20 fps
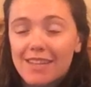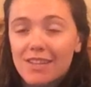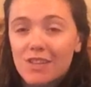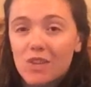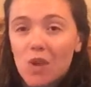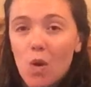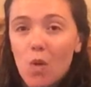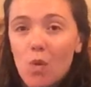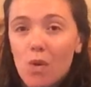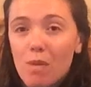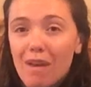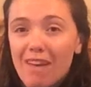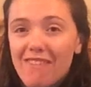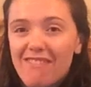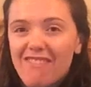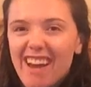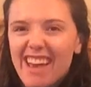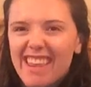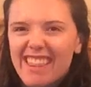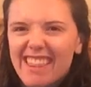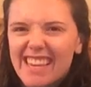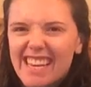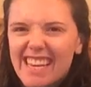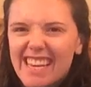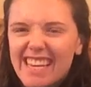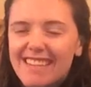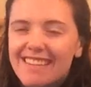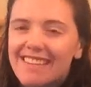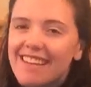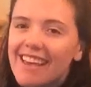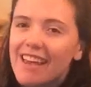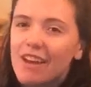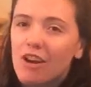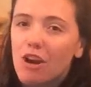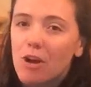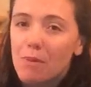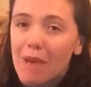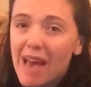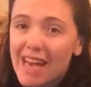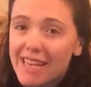So we might find these in
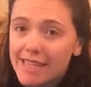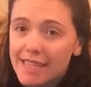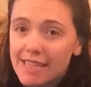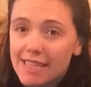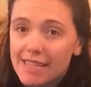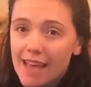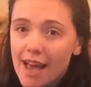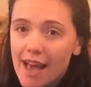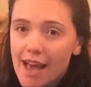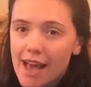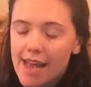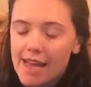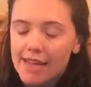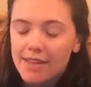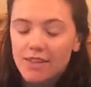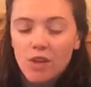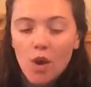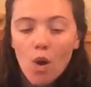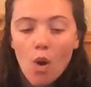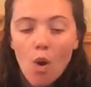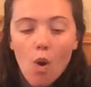our pesticides